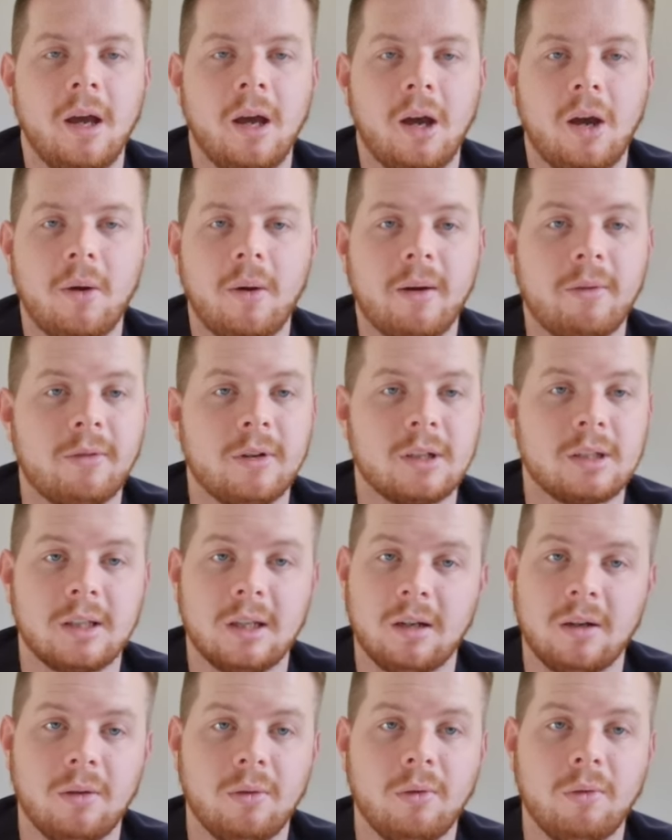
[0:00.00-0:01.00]
However,
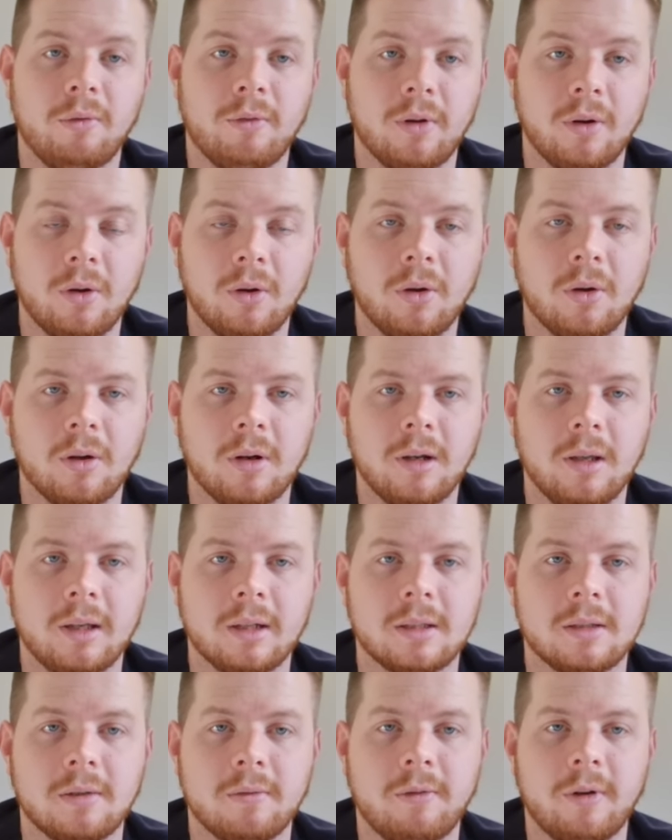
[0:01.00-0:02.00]
still overall,
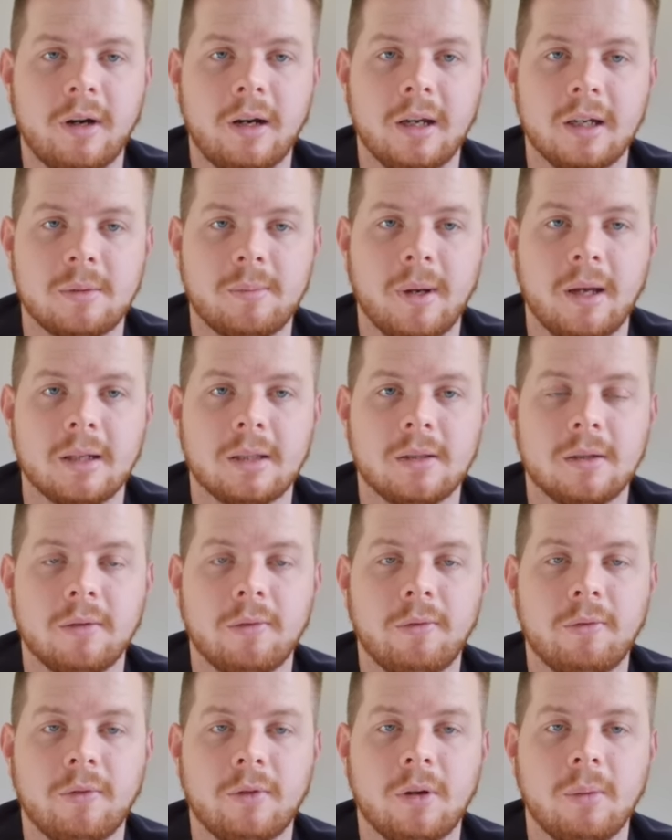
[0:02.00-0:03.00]
it's very
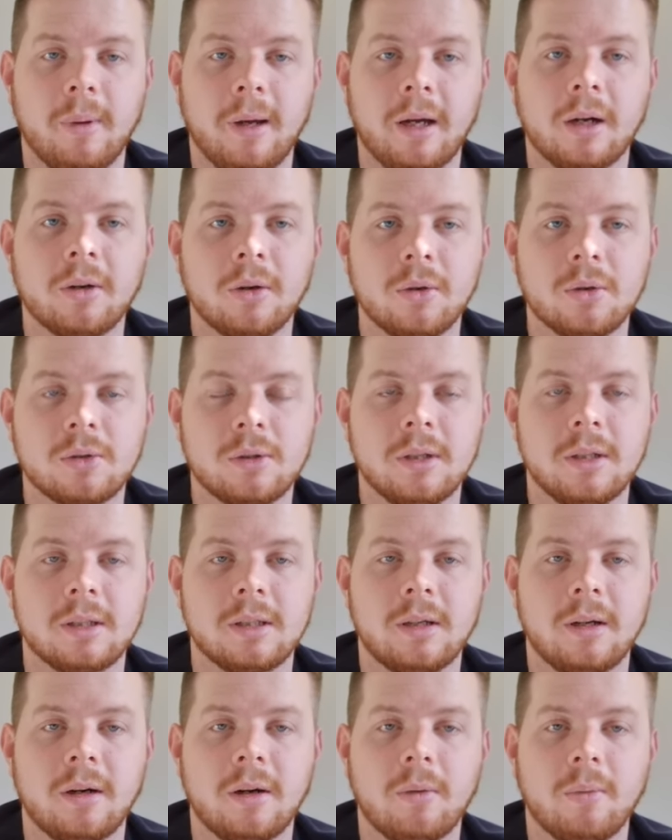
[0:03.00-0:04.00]
expensive to buy groceries
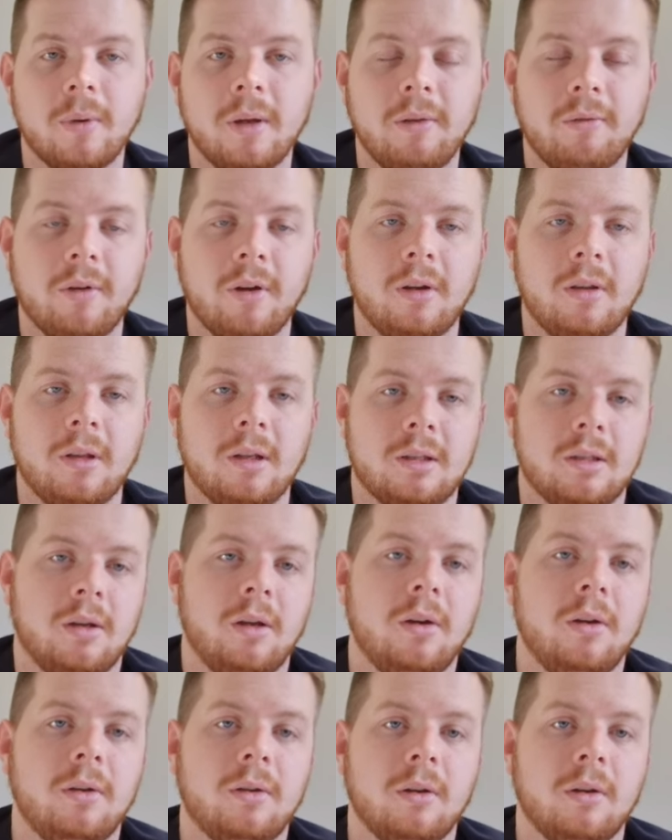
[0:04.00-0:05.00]
there. We found this
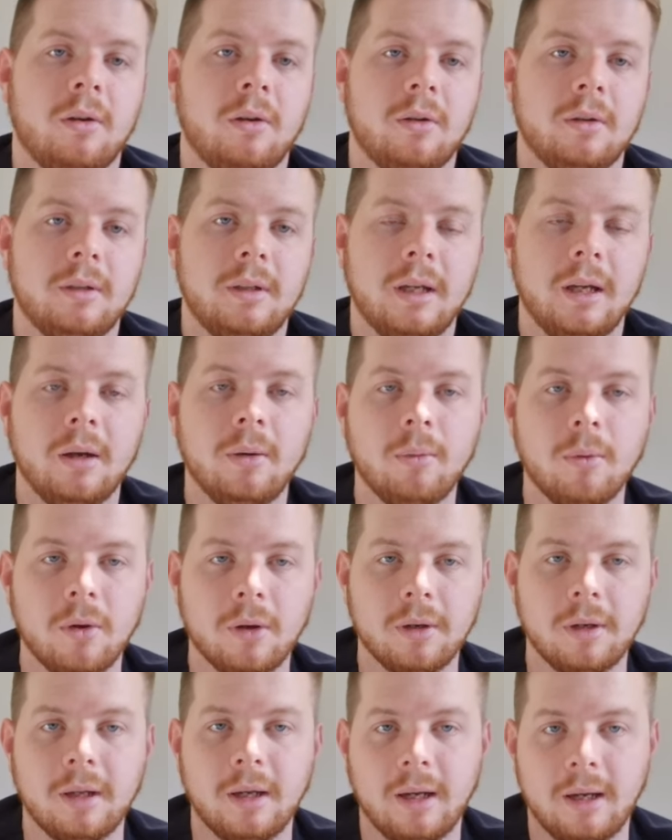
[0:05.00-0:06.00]
out on day
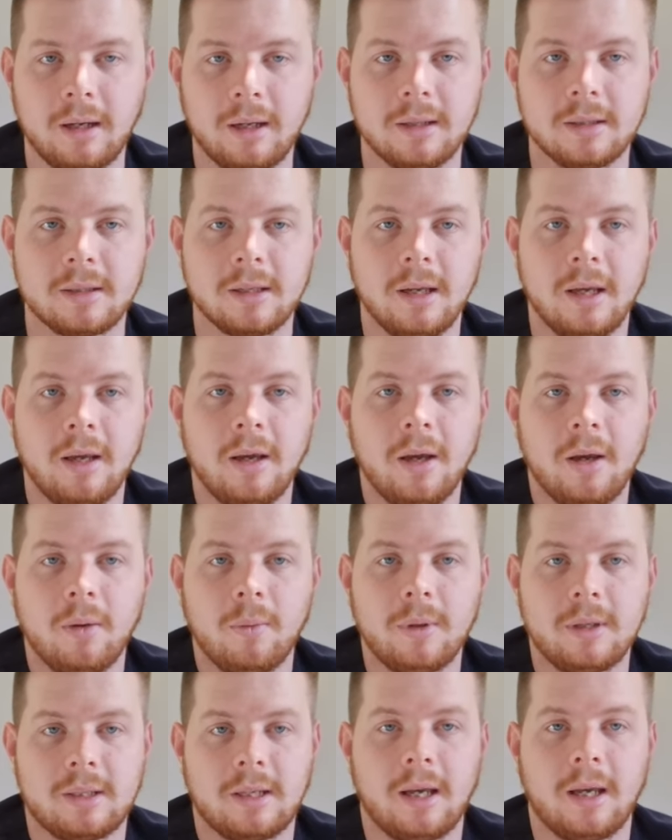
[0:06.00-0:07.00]
one as
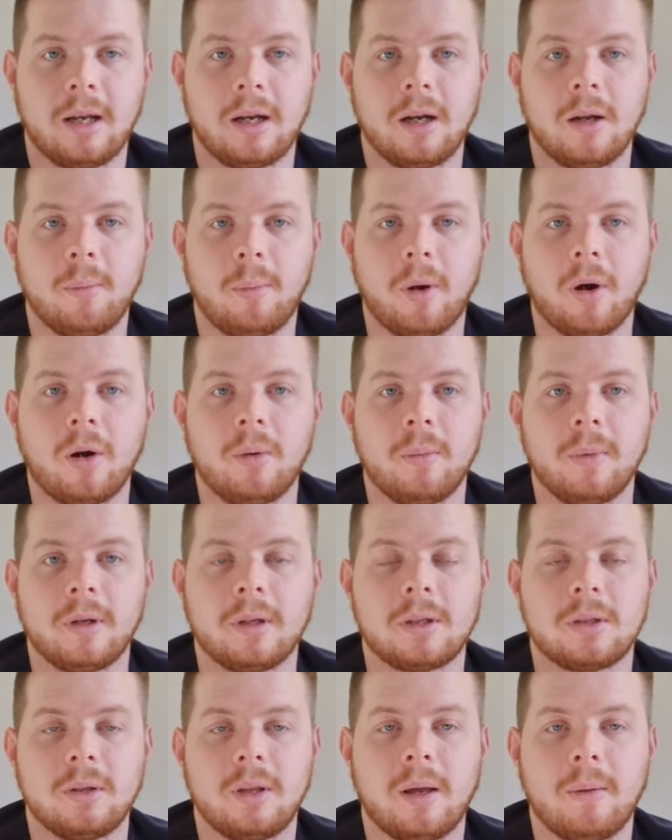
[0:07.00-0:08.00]
we stayed in an apartment,
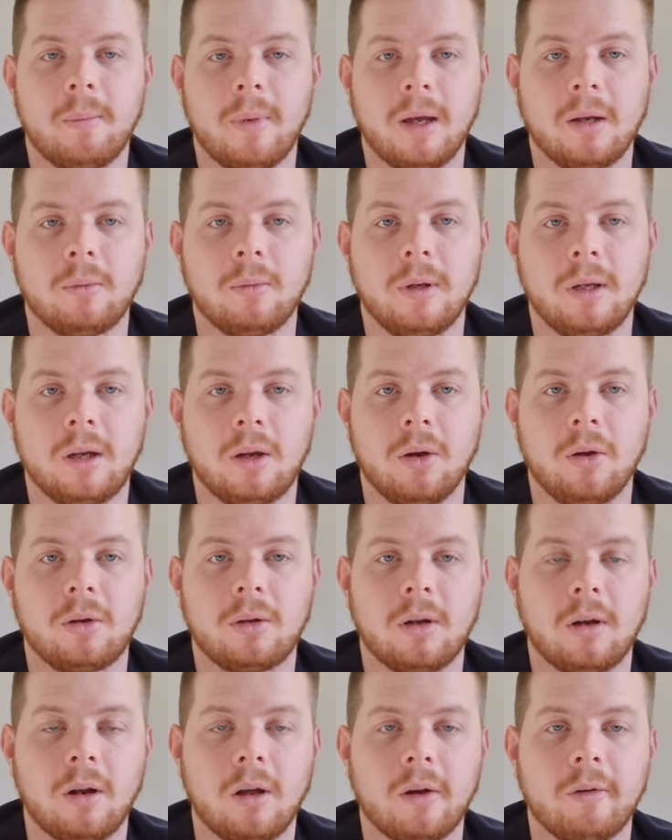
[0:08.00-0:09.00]
so that meant we cooked
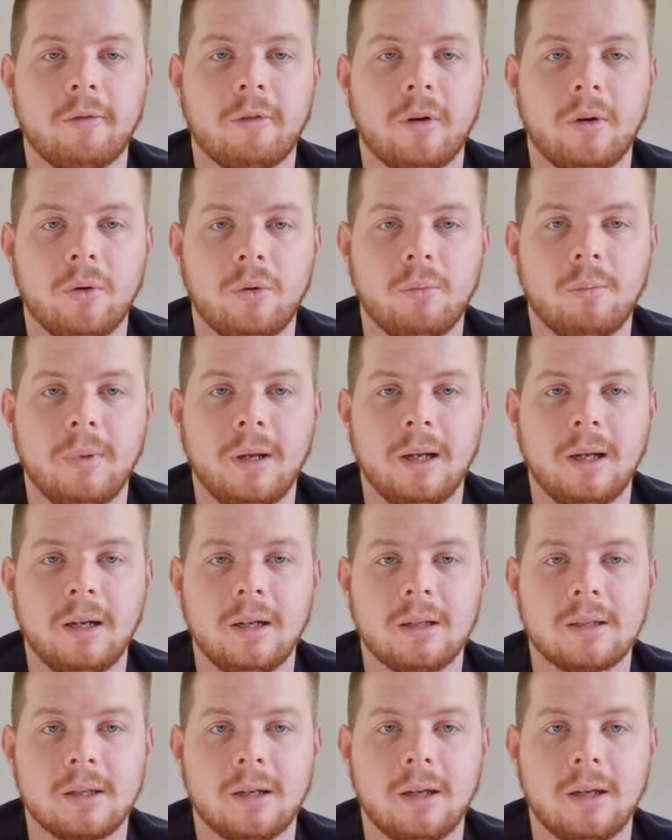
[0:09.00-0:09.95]
a lot of our own meals